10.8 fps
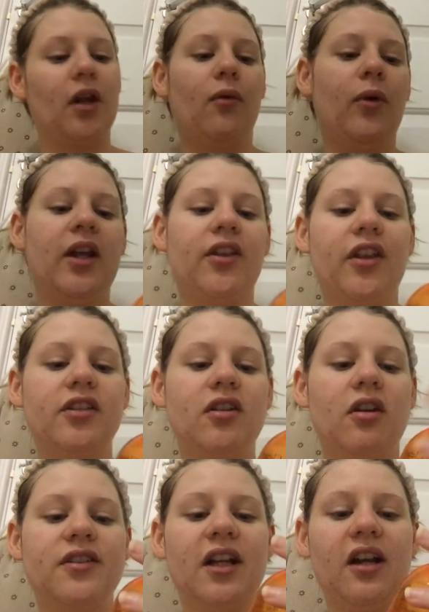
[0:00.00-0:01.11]
with
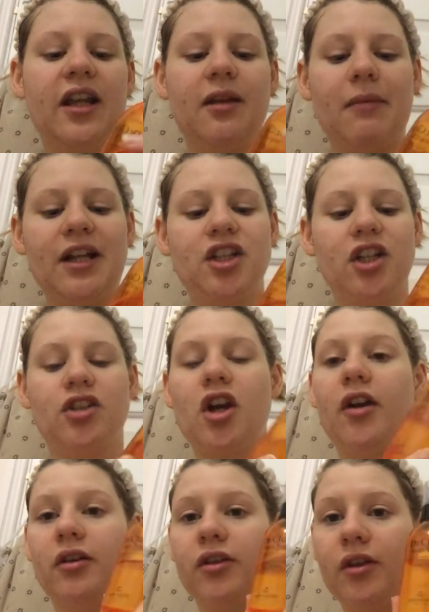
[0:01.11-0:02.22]
Dr.clear Magic
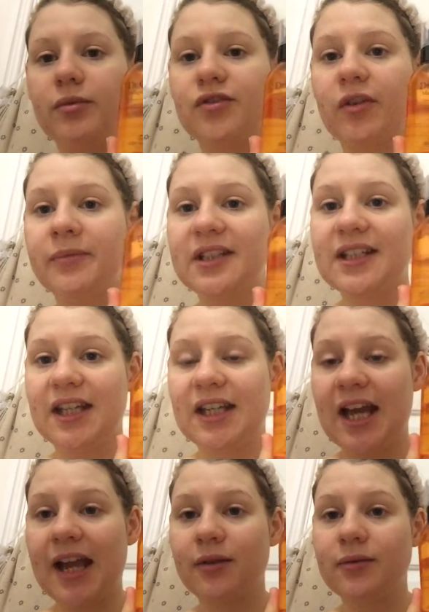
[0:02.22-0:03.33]
Toner that was from the Skin
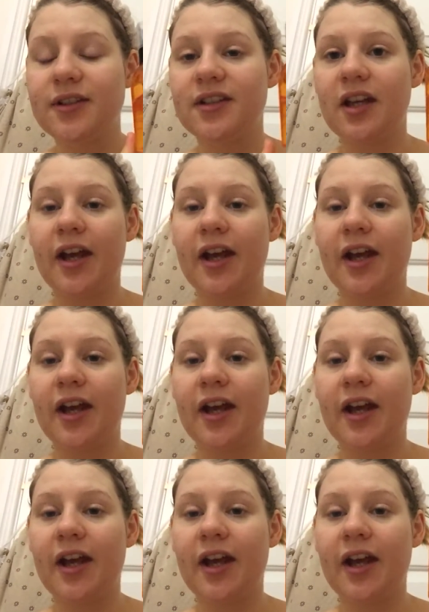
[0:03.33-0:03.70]
House.